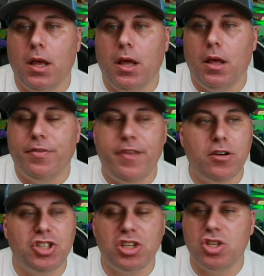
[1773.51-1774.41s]

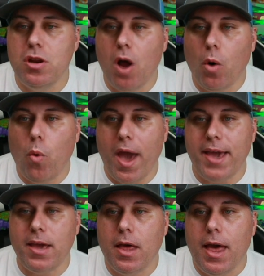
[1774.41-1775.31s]
There's just no
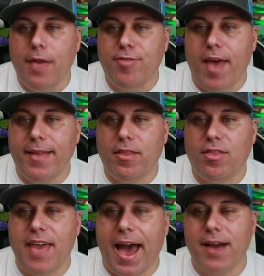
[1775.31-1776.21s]
way that
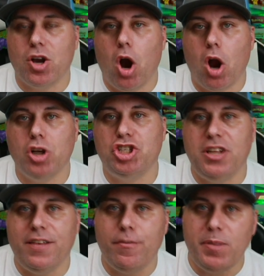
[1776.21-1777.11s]
that card should
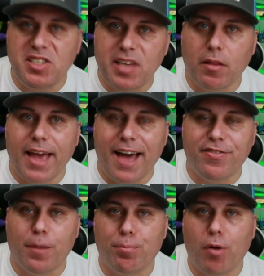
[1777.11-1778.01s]
even be selling at the
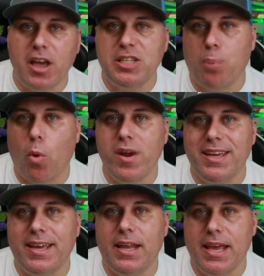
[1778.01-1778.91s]
price point
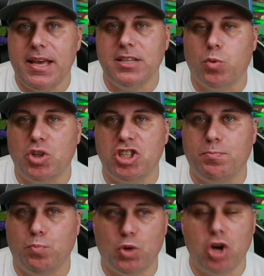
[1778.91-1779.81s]
it is, which is
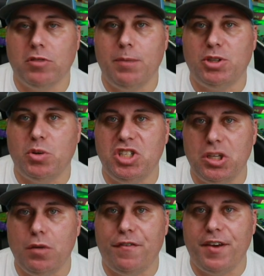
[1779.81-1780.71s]
currently between
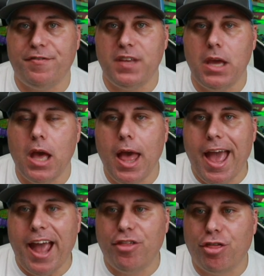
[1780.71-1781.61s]
$250
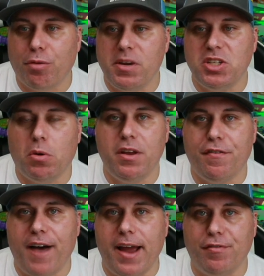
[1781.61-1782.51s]
and
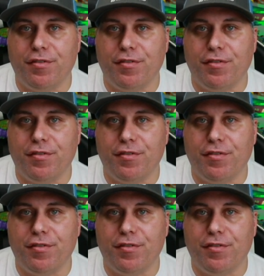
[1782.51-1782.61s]
$325.